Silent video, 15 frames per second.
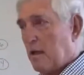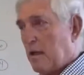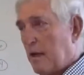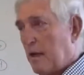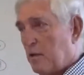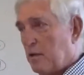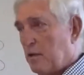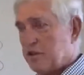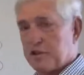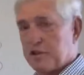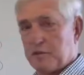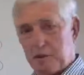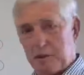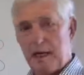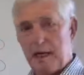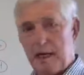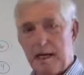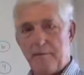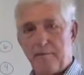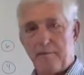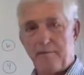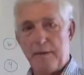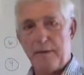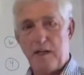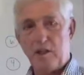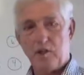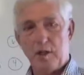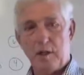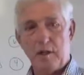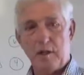And we'll supply
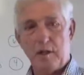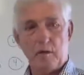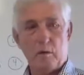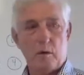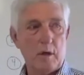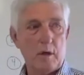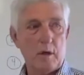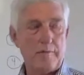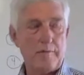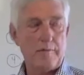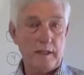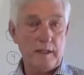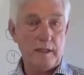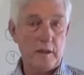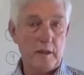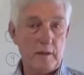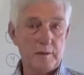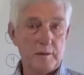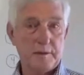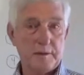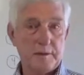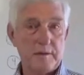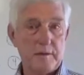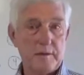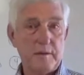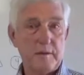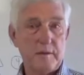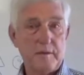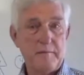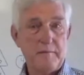information or videos.
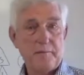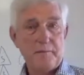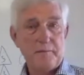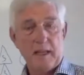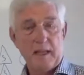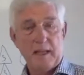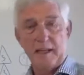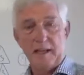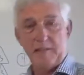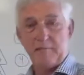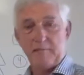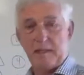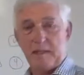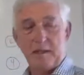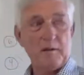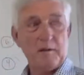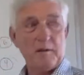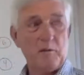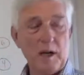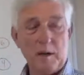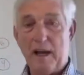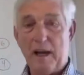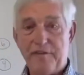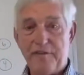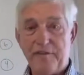And one of my